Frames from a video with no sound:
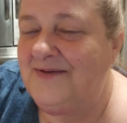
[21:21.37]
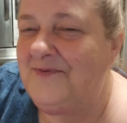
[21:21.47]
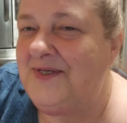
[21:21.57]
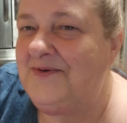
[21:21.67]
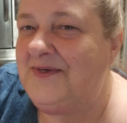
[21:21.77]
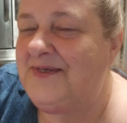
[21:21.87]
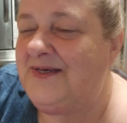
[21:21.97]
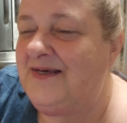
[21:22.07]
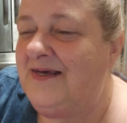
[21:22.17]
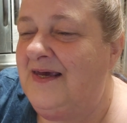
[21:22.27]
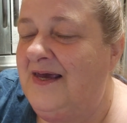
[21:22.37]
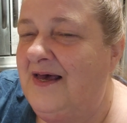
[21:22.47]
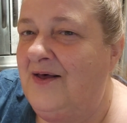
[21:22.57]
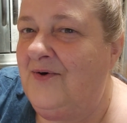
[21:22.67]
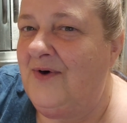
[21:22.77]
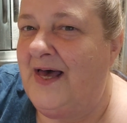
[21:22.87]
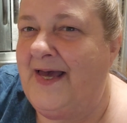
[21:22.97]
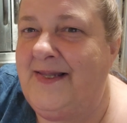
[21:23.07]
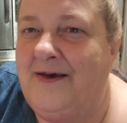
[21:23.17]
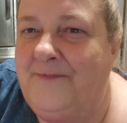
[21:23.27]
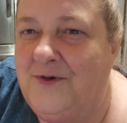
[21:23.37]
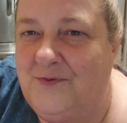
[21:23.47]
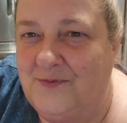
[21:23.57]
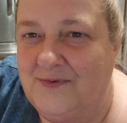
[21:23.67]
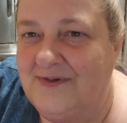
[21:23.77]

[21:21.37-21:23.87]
And we do this thing. I go, I love you.